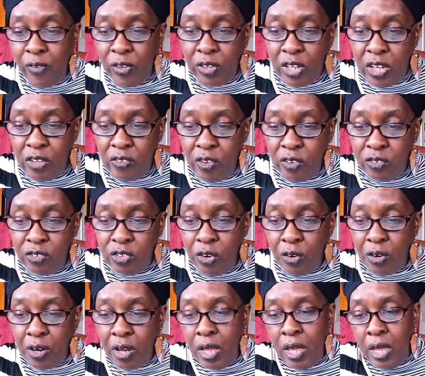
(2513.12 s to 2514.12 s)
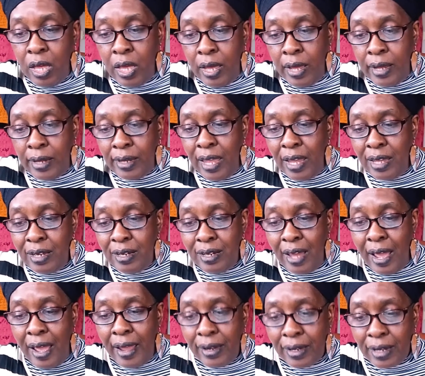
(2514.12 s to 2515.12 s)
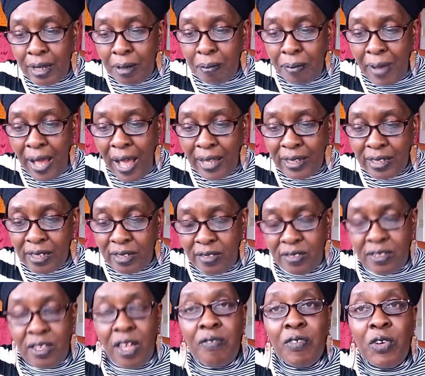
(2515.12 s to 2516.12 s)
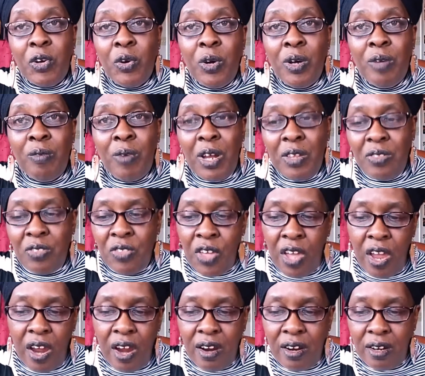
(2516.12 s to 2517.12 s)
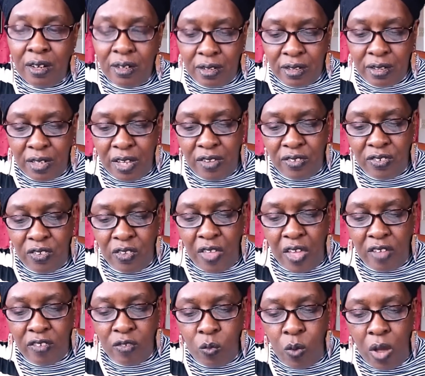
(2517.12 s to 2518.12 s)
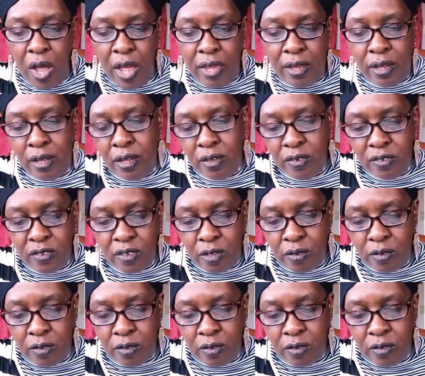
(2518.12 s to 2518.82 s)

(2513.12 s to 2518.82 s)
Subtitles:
Okay, there's your Canaanite Kabbalah stuff going right there. Okay, so that's why his